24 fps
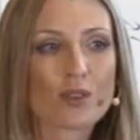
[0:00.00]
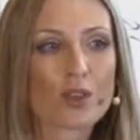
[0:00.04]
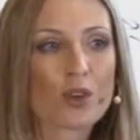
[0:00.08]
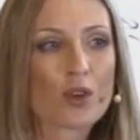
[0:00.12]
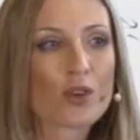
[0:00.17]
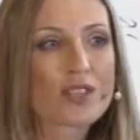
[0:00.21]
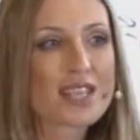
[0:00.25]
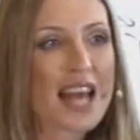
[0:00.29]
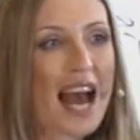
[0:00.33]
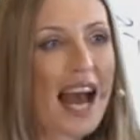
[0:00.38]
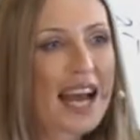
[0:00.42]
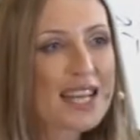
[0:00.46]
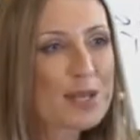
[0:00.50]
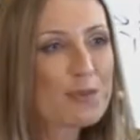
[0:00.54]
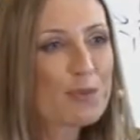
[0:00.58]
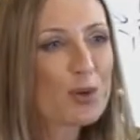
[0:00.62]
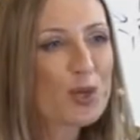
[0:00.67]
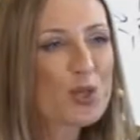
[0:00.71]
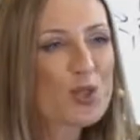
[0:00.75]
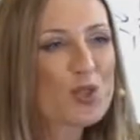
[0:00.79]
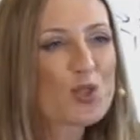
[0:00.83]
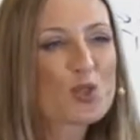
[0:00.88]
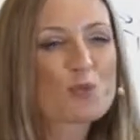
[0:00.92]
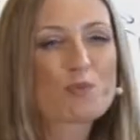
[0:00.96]
Because how's a
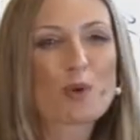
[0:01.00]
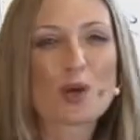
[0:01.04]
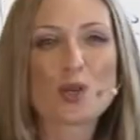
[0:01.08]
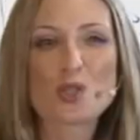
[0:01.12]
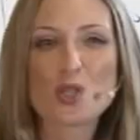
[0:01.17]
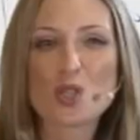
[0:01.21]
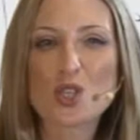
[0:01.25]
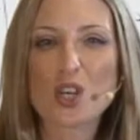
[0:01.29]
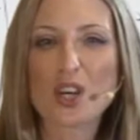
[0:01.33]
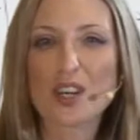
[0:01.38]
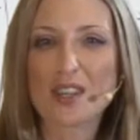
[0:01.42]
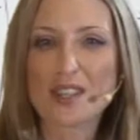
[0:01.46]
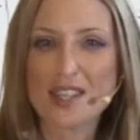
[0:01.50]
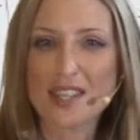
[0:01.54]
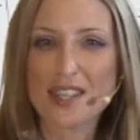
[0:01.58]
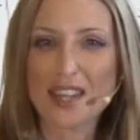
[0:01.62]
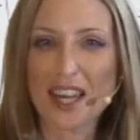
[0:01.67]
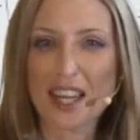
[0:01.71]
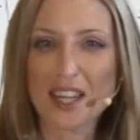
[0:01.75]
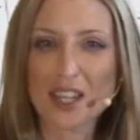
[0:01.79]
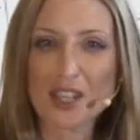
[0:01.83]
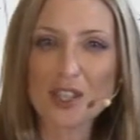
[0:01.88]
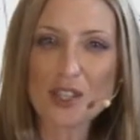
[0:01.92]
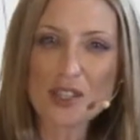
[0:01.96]
person supposed to answer
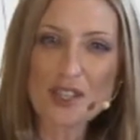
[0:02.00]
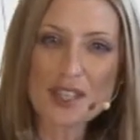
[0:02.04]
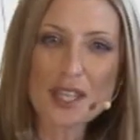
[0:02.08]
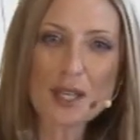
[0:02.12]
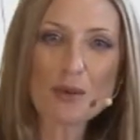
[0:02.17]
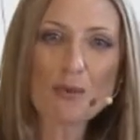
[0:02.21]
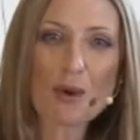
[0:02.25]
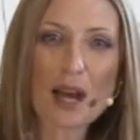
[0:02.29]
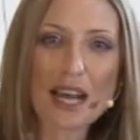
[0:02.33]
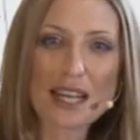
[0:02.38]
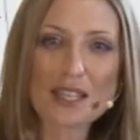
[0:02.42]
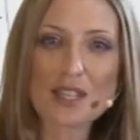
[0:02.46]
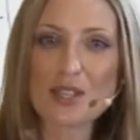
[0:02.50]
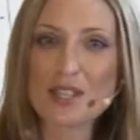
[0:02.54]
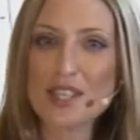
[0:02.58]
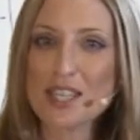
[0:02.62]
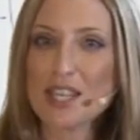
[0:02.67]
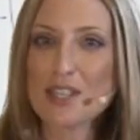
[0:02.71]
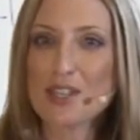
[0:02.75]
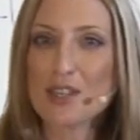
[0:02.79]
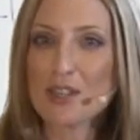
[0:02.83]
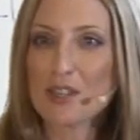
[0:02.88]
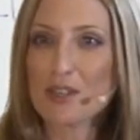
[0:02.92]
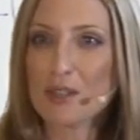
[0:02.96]
that? Can you see why it's not
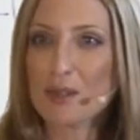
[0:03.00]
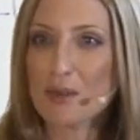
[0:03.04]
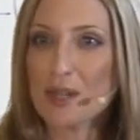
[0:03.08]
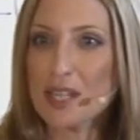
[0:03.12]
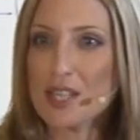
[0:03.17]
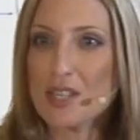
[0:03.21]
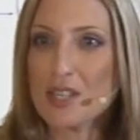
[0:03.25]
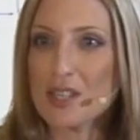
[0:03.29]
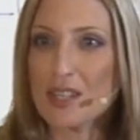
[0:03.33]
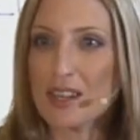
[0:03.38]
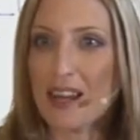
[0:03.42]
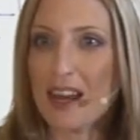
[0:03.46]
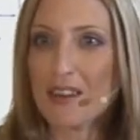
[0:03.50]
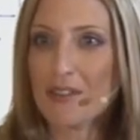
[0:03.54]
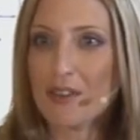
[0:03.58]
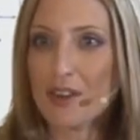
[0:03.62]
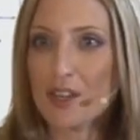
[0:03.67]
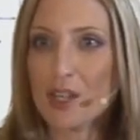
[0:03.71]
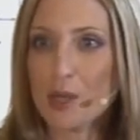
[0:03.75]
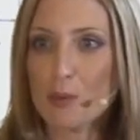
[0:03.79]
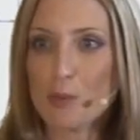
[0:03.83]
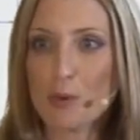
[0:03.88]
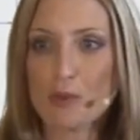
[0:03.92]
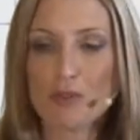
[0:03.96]
such a good question? How
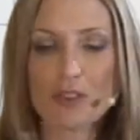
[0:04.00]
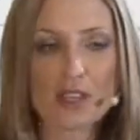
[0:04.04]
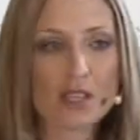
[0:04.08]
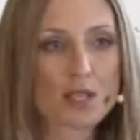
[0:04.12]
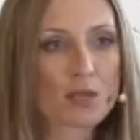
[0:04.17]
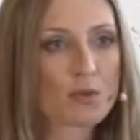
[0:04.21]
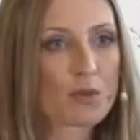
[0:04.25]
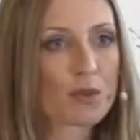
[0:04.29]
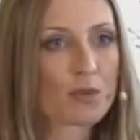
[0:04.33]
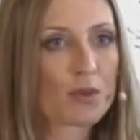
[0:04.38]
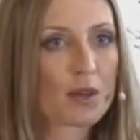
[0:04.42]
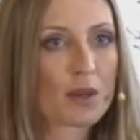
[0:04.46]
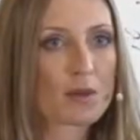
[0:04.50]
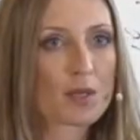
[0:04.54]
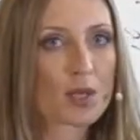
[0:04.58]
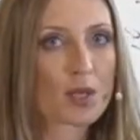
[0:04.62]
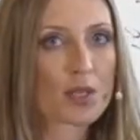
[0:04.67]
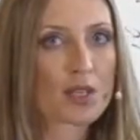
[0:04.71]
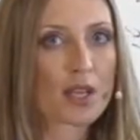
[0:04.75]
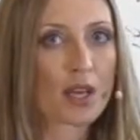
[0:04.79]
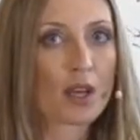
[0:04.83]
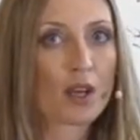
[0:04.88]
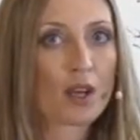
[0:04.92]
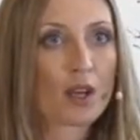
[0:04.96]
far are you prepared to move? What else do
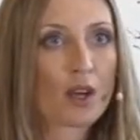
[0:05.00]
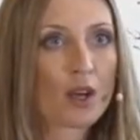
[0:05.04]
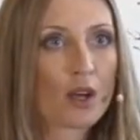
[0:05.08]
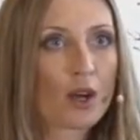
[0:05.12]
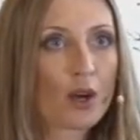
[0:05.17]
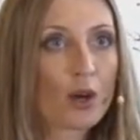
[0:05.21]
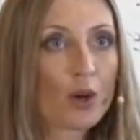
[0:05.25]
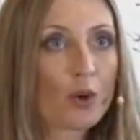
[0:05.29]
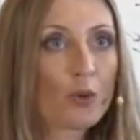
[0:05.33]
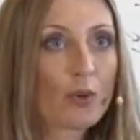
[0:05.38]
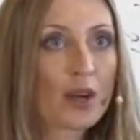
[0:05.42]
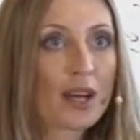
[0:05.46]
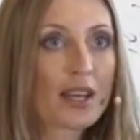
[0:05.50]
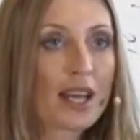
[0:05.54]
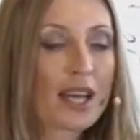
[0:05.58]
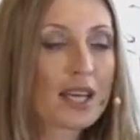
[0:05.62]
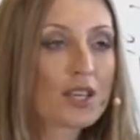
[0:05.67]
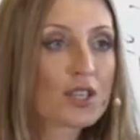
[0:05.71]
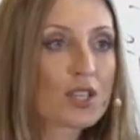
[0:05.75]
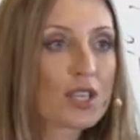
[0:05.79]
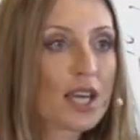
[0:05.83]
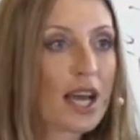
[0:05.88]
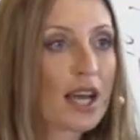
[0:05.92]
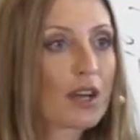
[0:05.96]
I say? Oh, well,
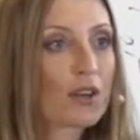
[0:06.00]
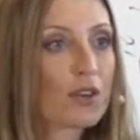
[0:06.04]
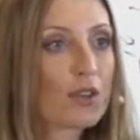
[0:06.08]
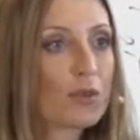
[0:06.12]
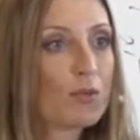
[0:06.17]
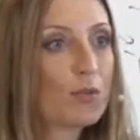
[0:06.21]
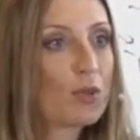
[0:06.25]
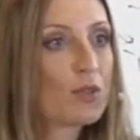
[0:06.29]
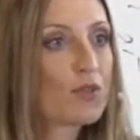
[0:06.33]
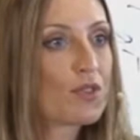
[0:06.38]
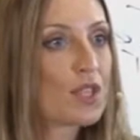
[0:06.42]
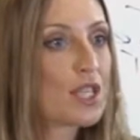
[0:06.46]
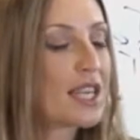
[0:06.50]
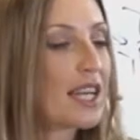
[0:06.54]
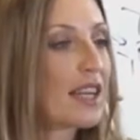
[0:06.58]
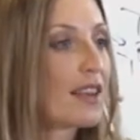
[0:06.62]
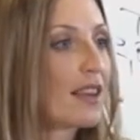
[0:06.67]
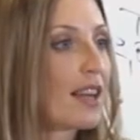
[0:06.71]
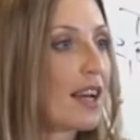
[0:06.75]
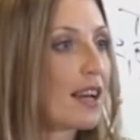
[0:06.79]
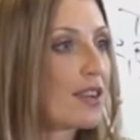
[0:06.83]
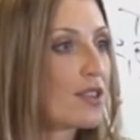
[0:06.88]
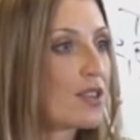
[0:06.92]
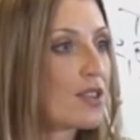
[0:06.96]
actually, I could move to
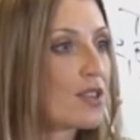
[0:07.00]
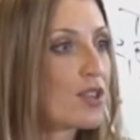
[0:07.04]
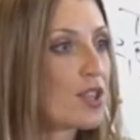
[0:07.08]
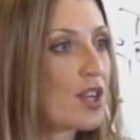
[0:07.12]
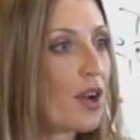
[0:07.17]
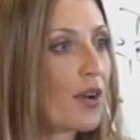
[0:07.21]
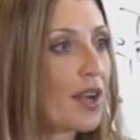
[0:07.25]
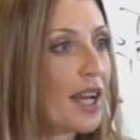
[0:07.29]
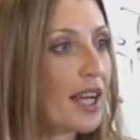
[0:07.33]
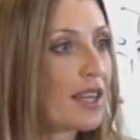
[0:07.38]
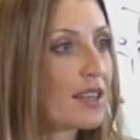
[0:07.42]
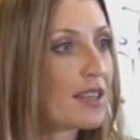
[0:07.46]
10,000. Sorry I